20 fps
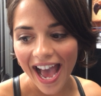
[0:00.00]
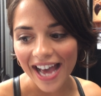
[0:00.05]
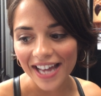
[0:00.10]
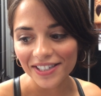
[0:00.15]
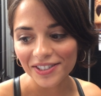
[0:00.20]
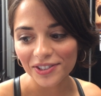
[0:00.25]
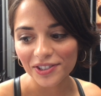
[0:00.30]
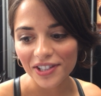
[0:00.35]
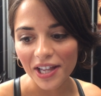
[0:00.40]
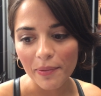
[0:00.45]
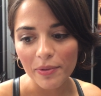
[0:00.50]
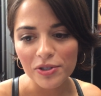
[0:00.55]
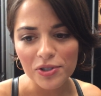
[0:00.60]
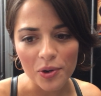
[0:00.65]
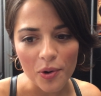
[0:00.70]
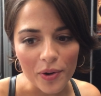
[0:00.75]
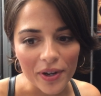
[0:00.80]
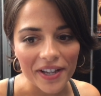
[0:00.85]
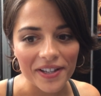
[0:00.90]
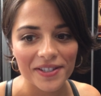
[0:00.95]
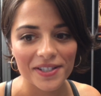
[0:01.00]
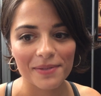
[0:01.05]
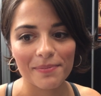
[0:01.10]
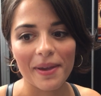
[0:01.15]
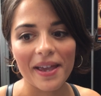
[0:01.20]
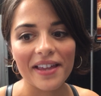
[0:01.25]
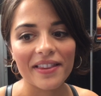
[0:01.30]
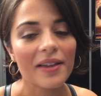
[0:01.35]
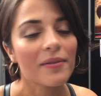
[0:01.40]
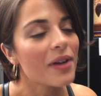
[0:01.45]
And they were talking to
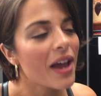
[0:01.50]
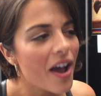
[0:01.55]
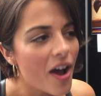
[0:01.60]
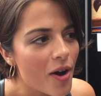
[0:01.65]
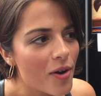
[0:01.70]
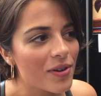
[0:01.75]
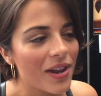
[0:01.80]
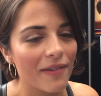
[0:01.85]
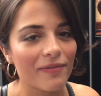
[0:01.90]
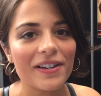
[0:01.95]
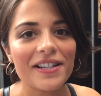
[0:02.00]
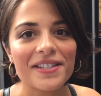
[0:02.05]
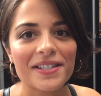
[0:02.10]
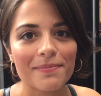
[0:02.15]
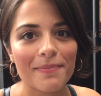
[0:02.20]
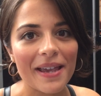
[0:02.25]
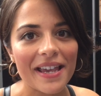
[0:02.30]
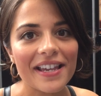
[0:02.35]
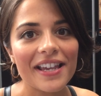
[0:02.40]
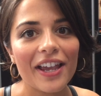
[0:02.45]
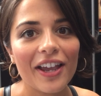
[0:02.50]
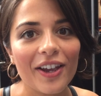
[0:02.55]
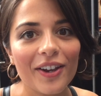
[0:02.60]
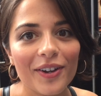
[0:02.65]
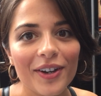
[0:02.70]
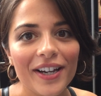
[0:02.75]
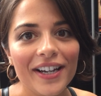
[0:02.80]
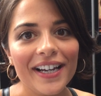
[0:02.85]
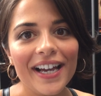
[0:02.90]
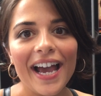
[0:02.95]
me and they were like, oh, lovely to meet you.